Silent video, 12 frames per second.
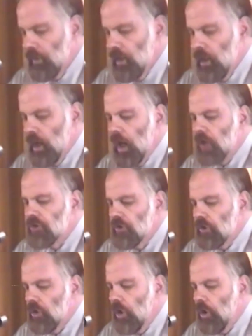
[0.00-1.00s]
I
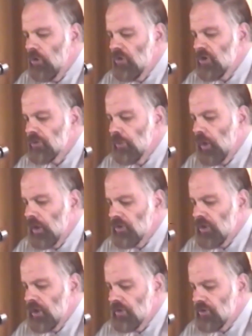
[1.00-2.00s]
shall call this
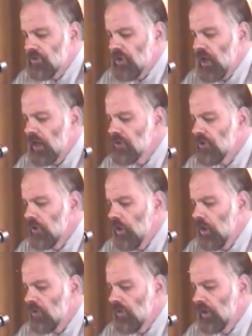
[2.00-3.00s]
process change
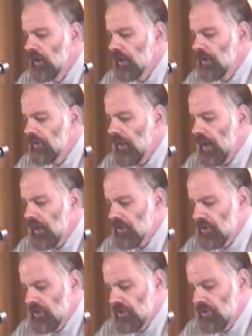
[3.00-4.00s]
along the linear
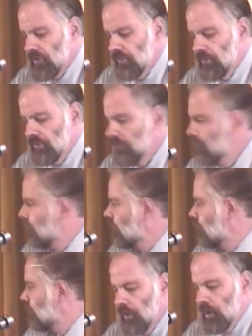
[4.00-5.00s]
axis.
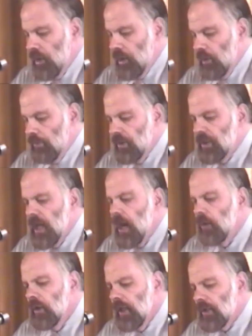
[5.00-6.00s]
But
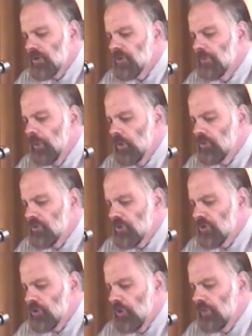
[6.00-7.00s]
now let us suppose
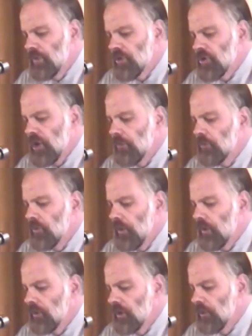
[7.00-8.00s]
the servants
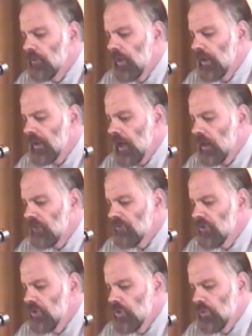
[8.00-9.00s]
temporarily running out of
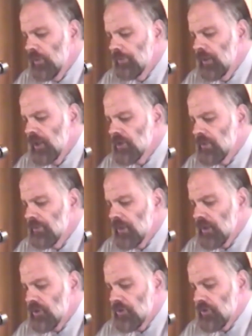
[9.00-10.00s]
new replacement
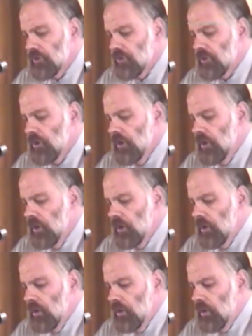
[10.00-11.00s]
pictures.
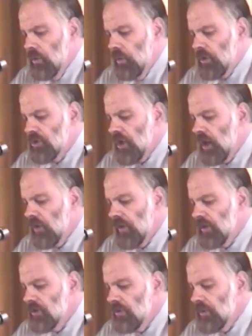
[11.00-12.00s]
What shall
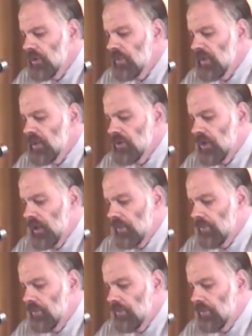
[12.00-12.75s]
they do in the meantime?